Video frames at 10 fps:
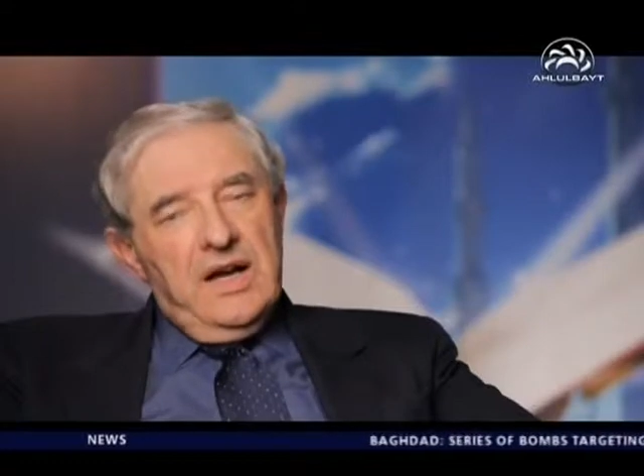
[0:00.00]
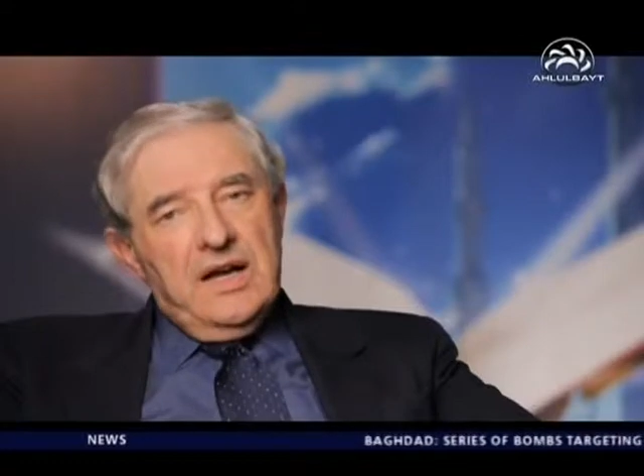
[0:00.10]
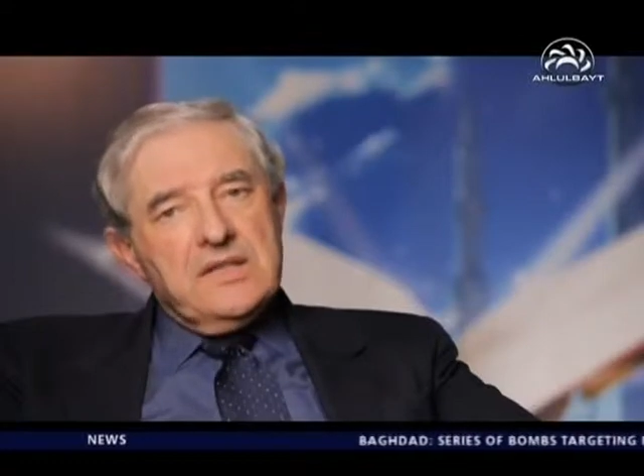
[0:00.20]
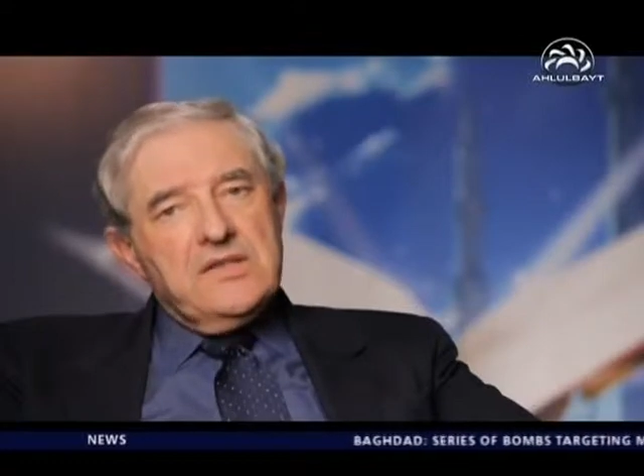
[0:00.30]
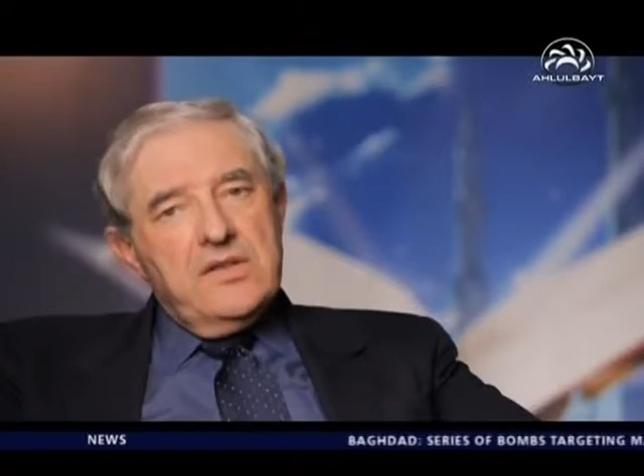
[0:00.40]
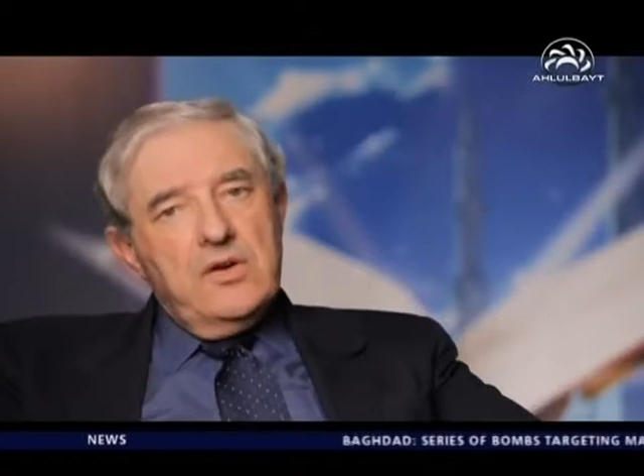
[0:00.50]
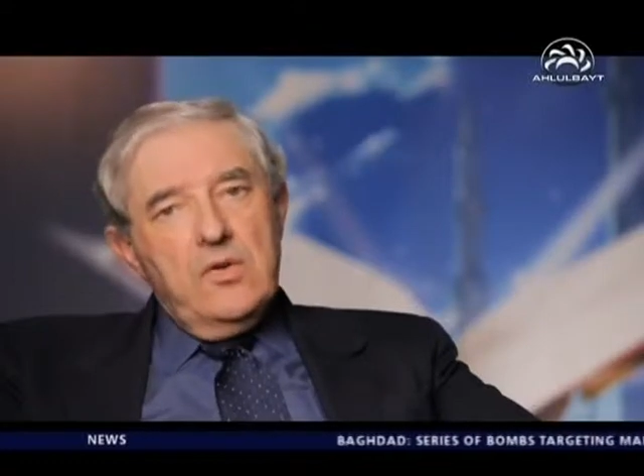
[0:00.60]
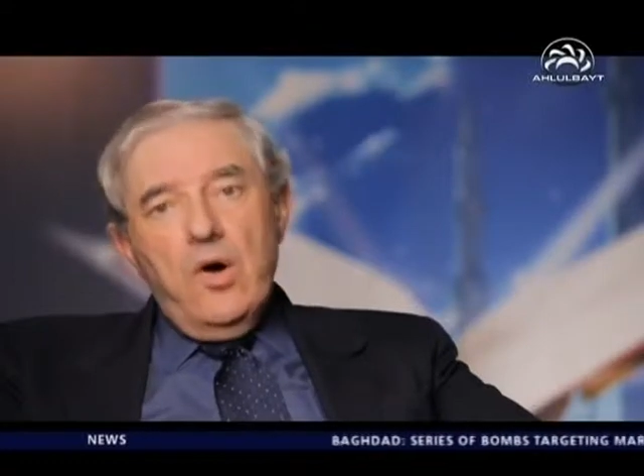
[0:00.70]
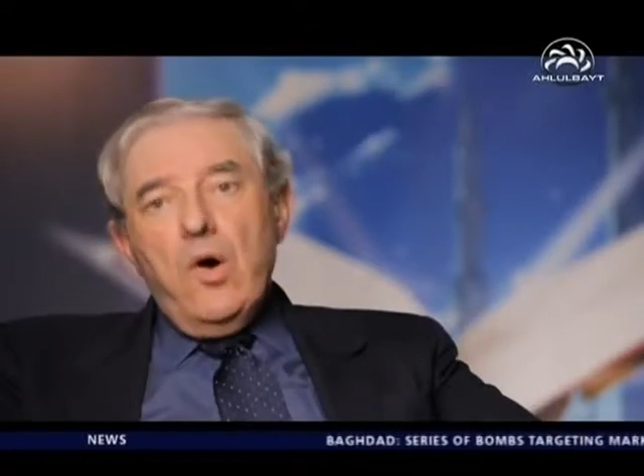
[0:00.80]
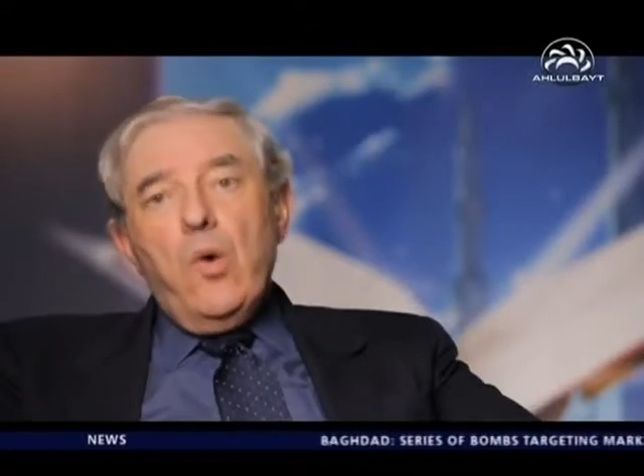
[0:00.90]
as
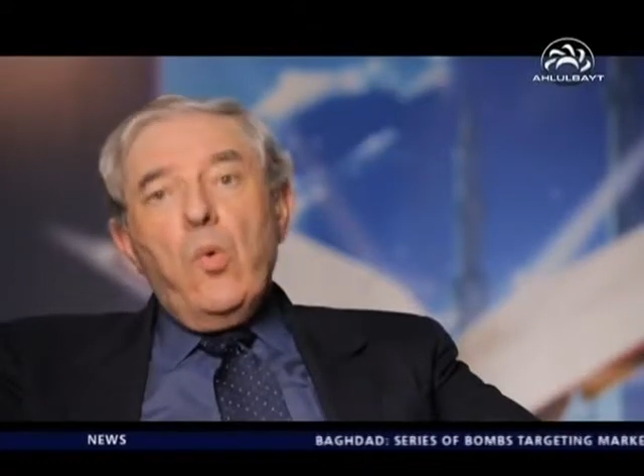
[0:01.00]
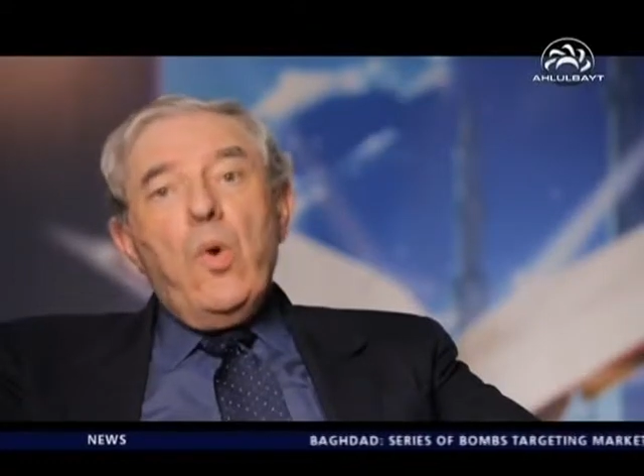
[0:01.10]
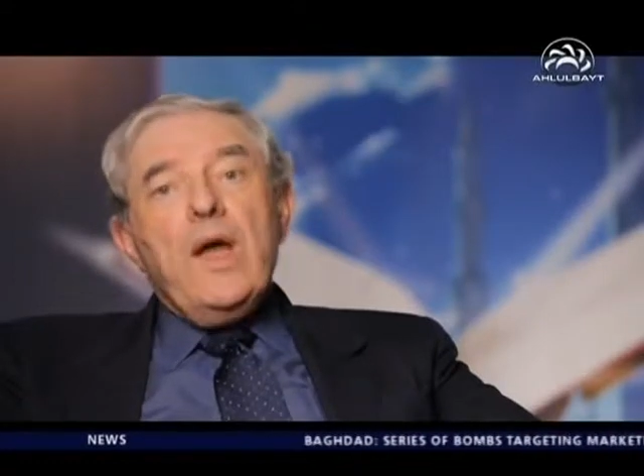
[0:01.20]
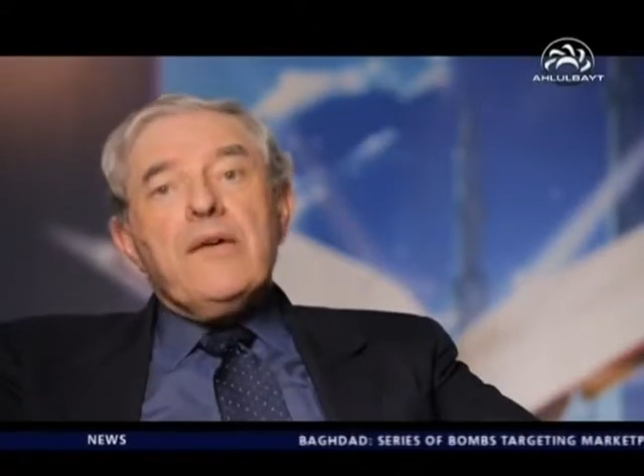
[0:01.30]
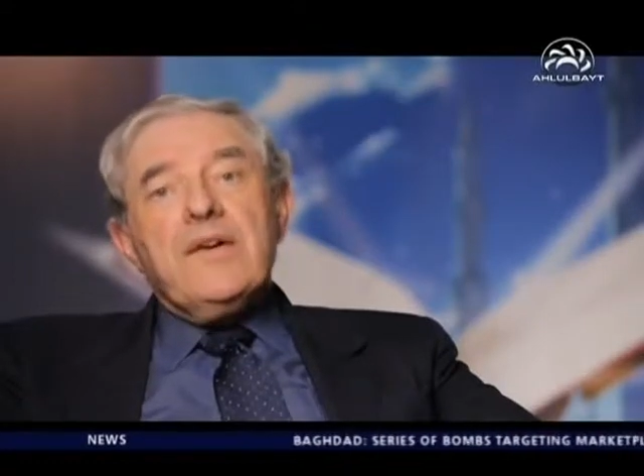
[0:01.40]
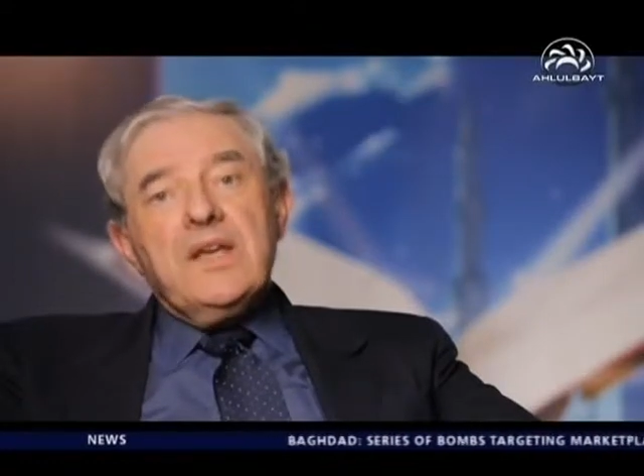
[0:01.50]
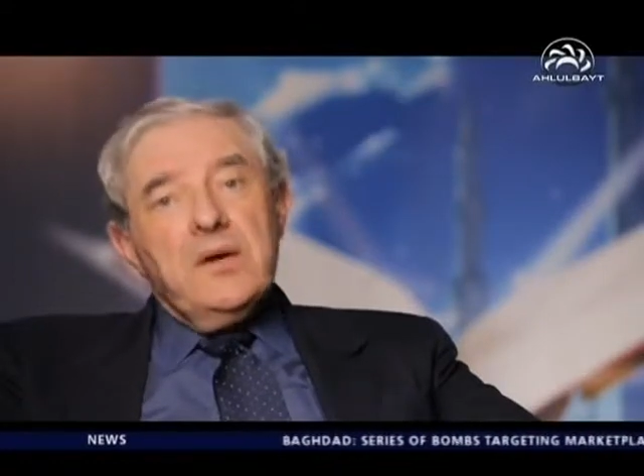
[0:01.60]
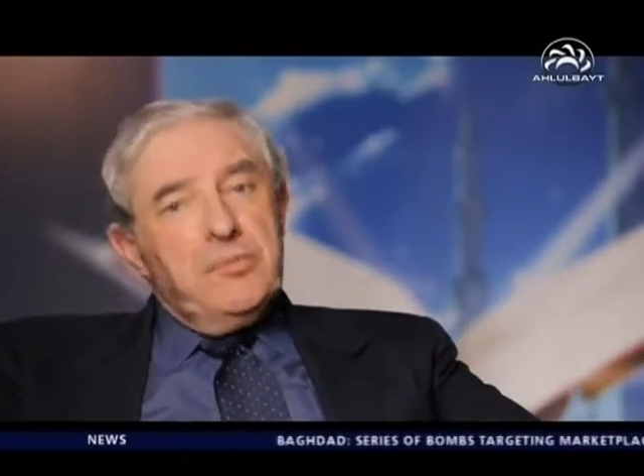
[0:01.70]
though wearing a